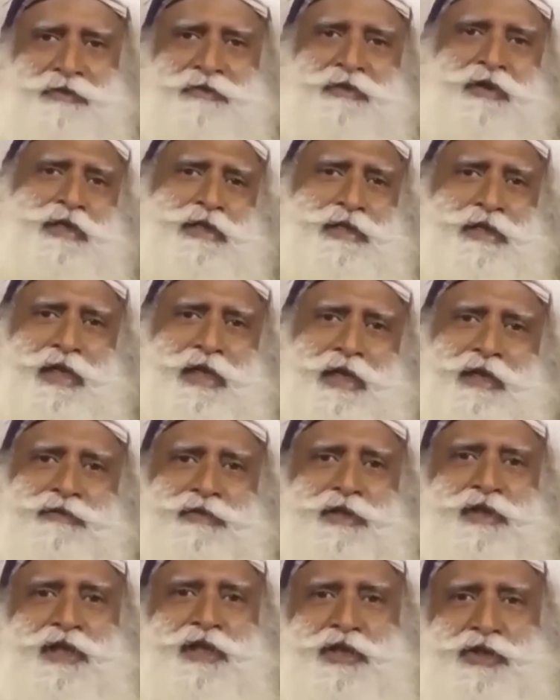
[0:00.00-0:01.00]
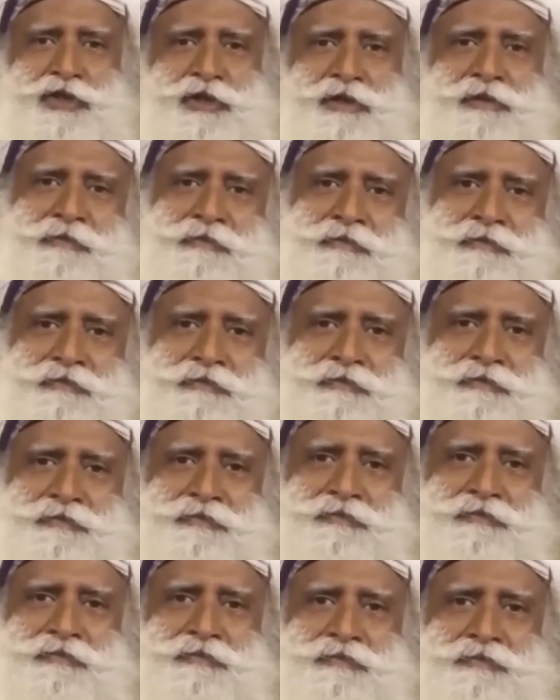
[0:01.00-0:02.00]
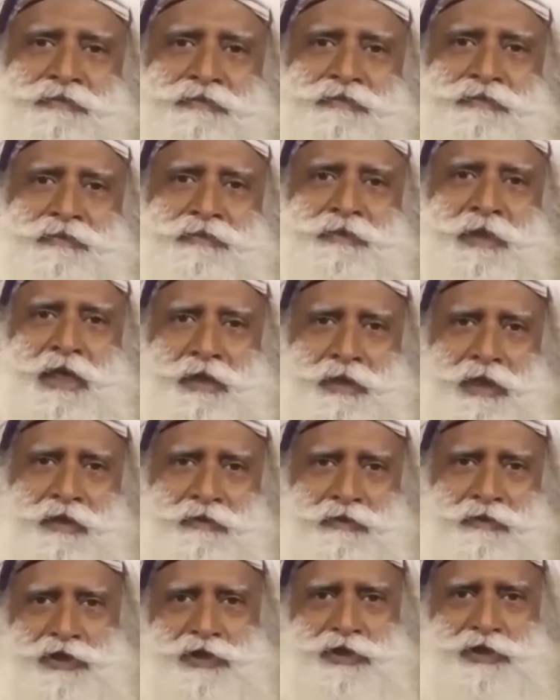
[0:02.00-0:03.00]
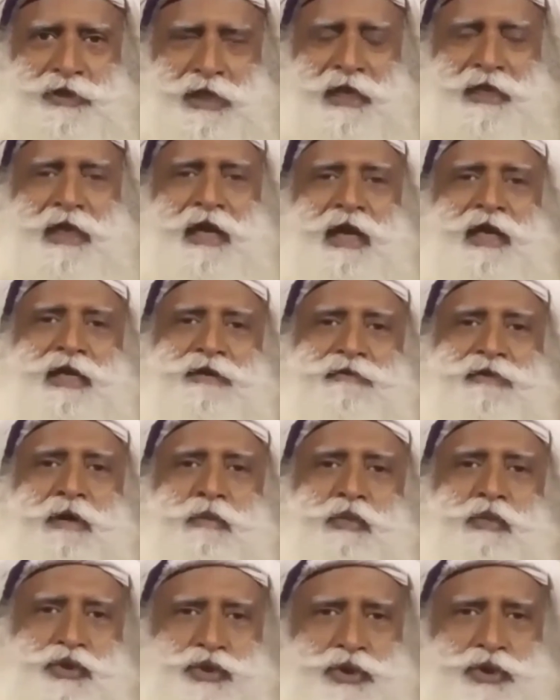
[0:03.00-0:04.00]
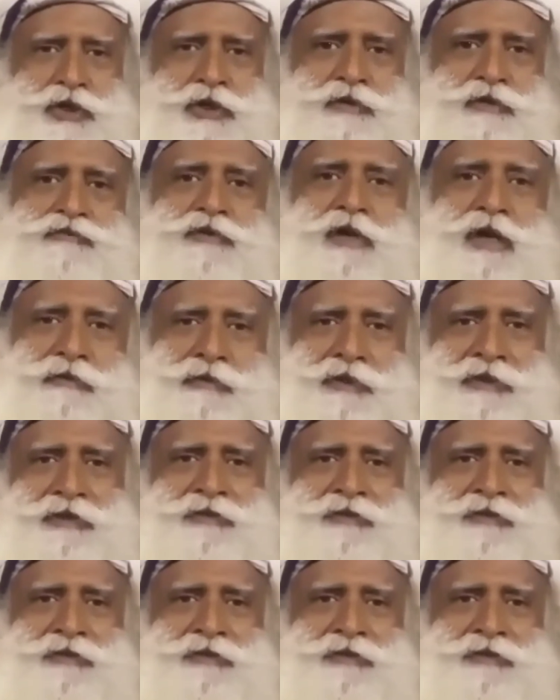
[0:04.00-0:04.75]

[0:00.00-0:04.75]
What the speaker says: for the sake of the nation. There was that kind of emotion and fervor.